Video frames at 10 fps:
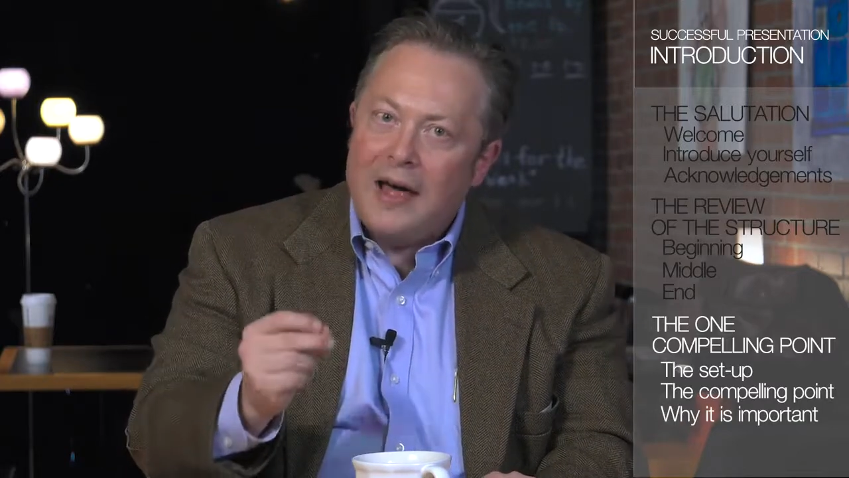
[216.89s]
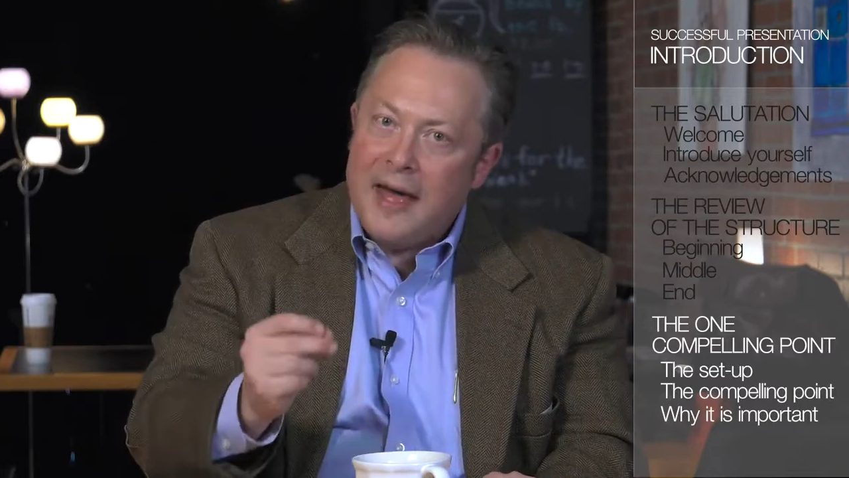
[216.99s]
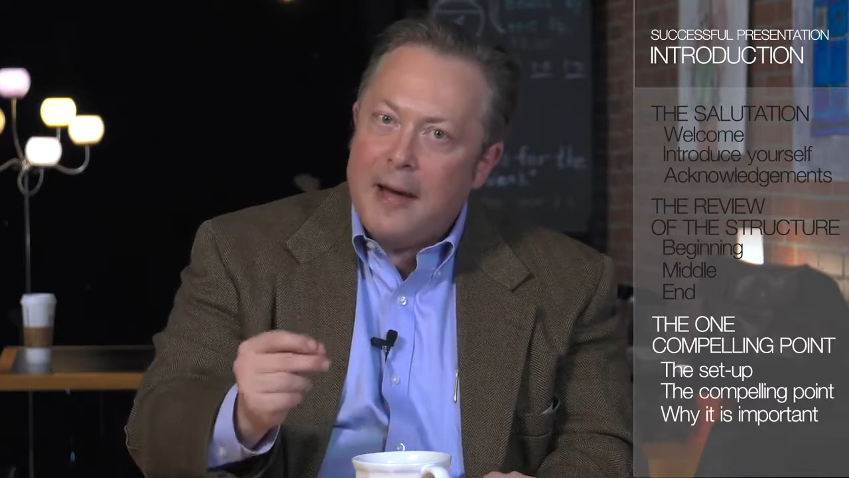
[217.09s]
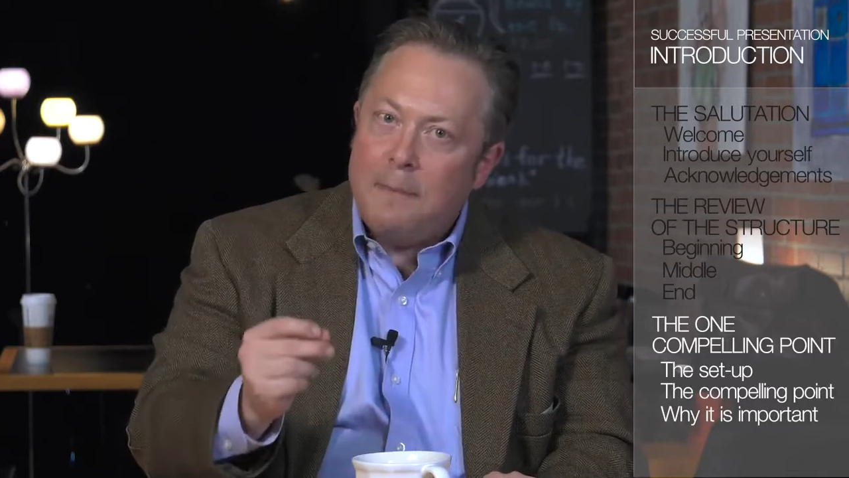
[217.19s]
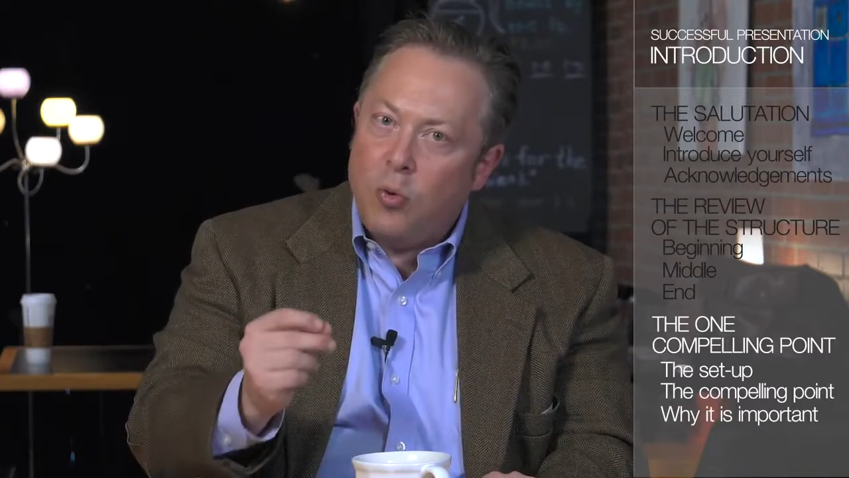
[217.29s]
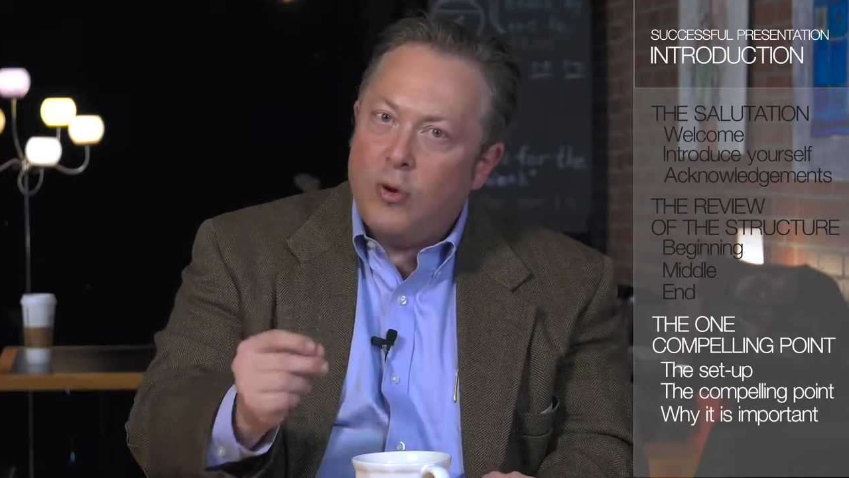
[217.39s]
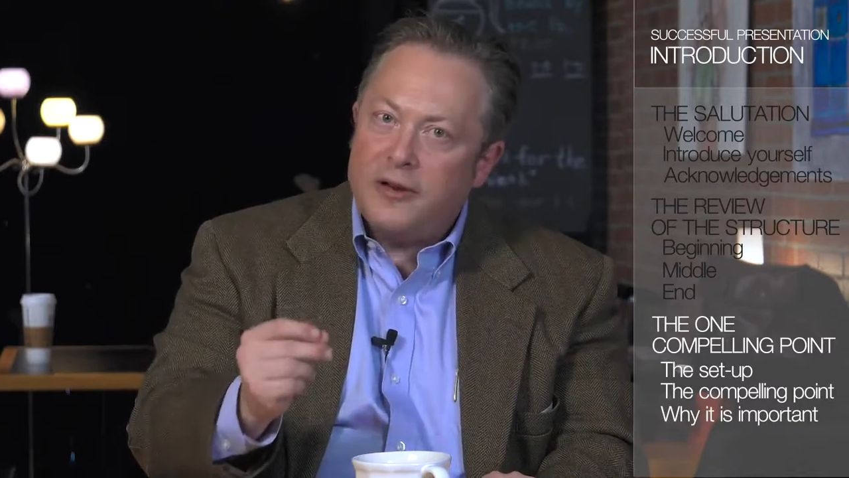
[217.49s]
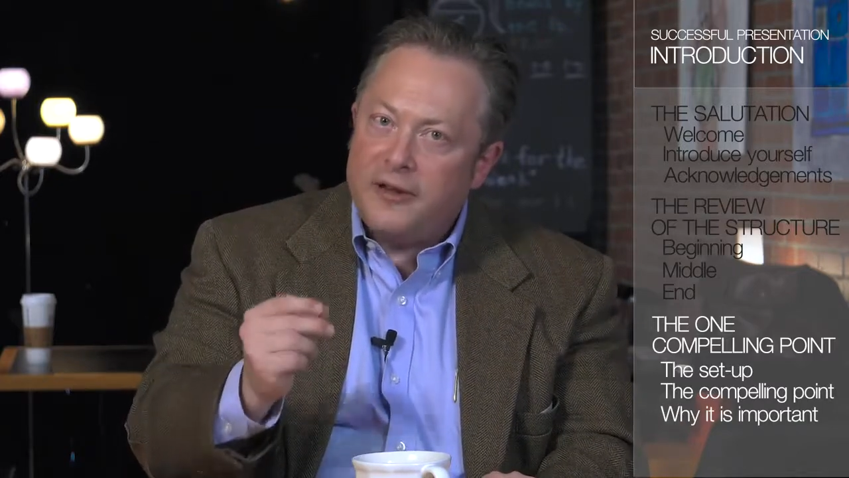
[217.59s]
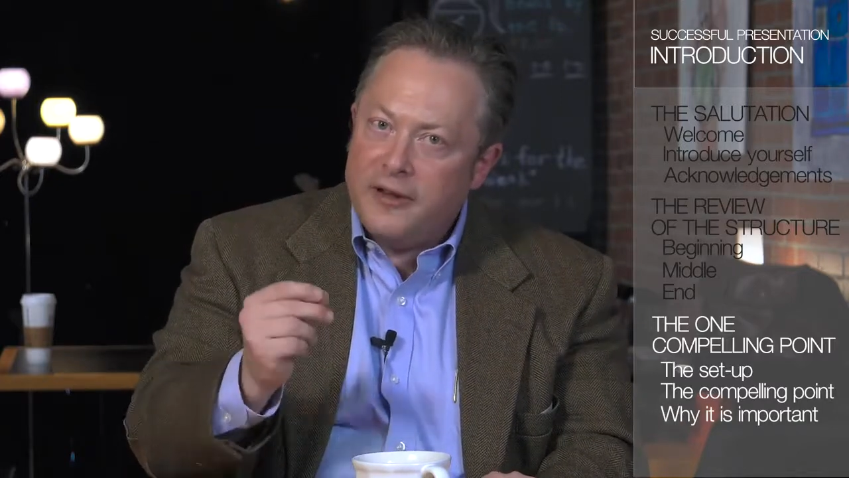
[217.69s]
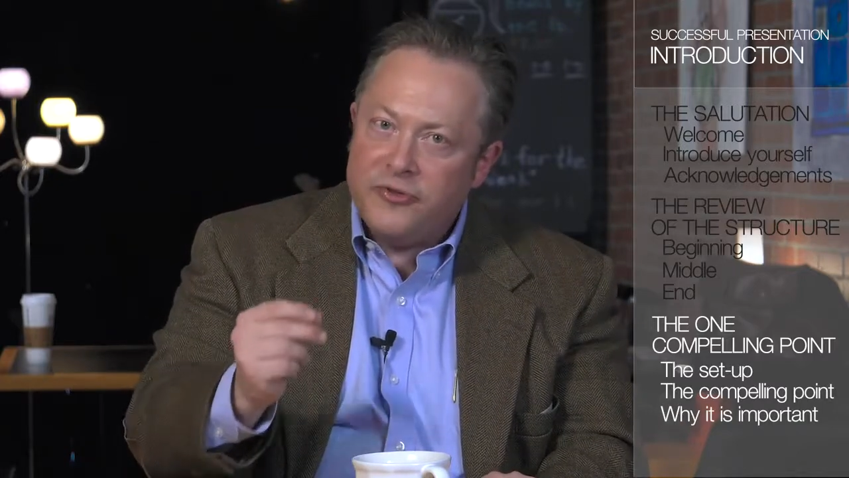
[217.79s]
that
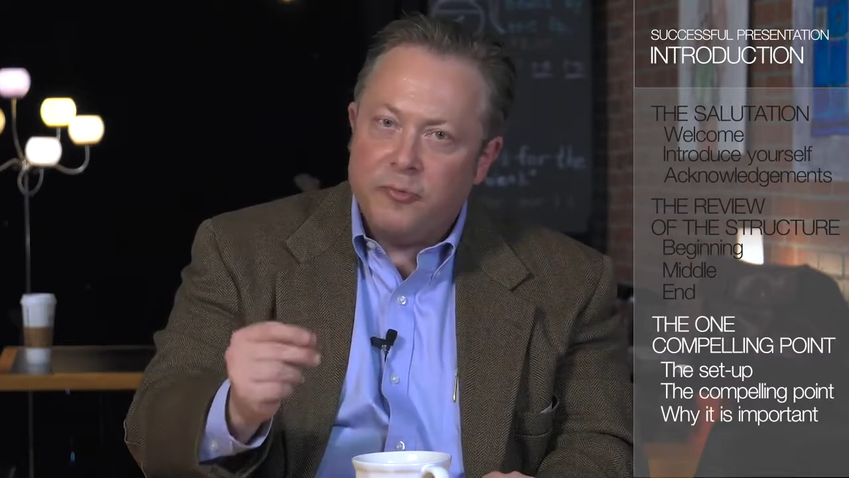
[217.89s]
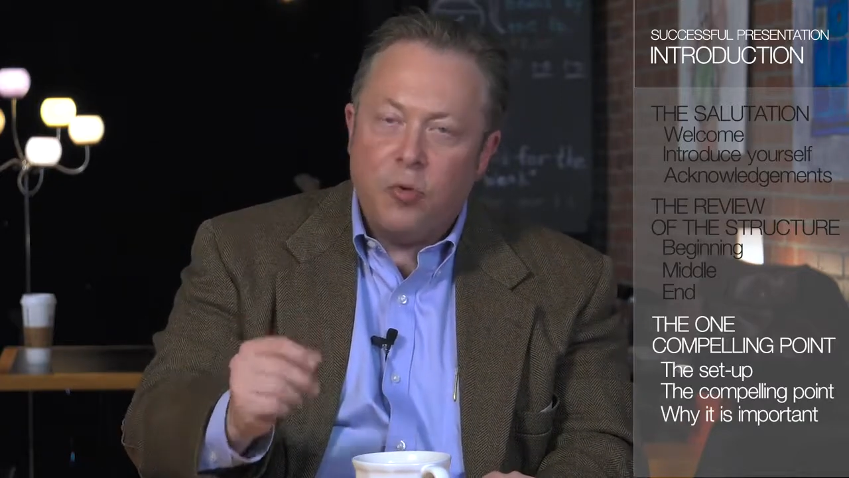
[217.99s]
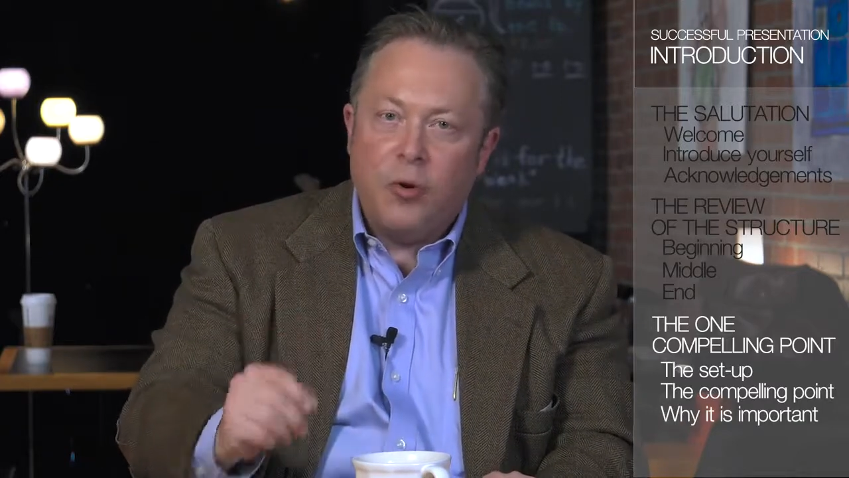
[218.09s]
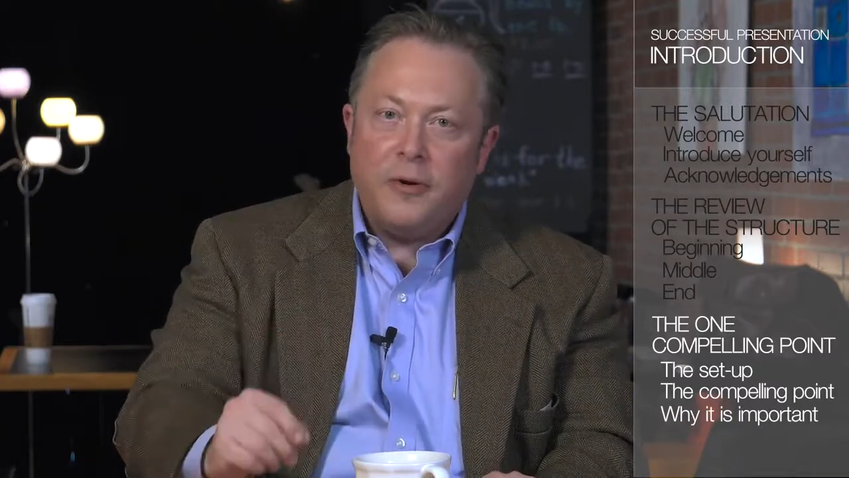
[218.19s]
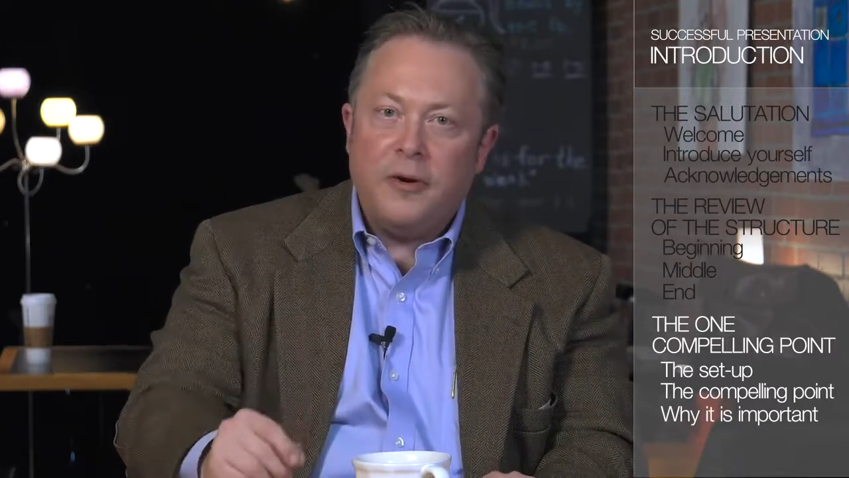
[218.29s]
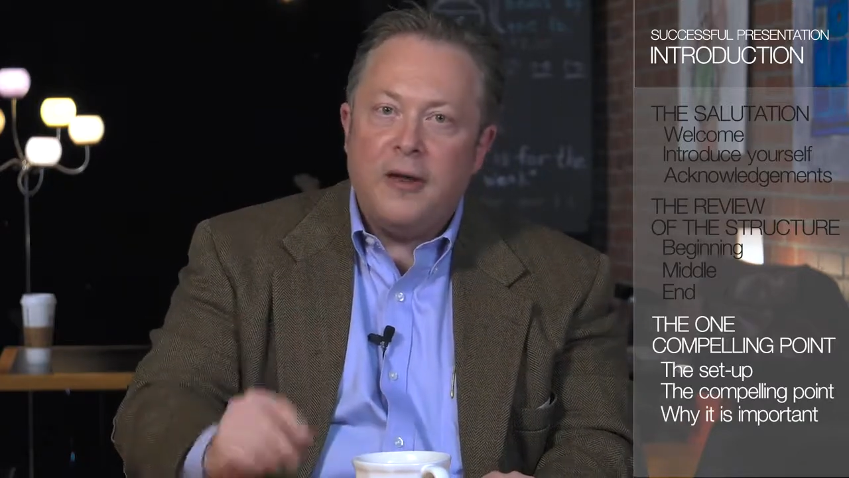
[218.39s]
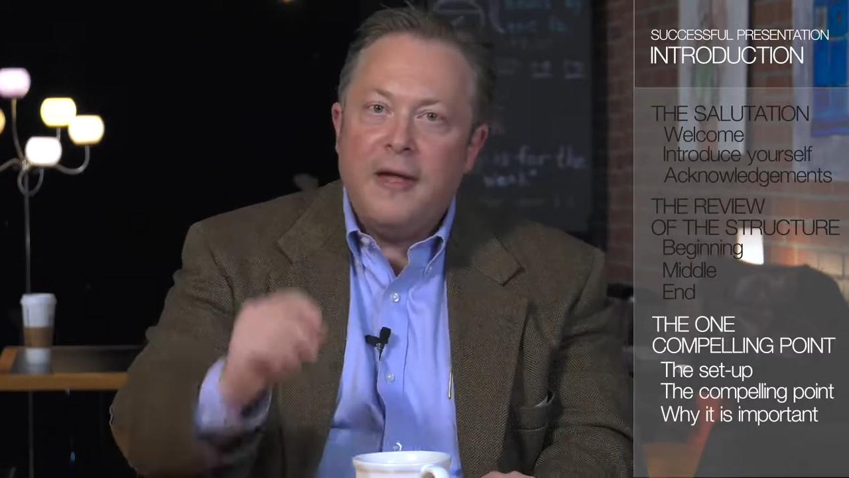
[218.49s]
point is important.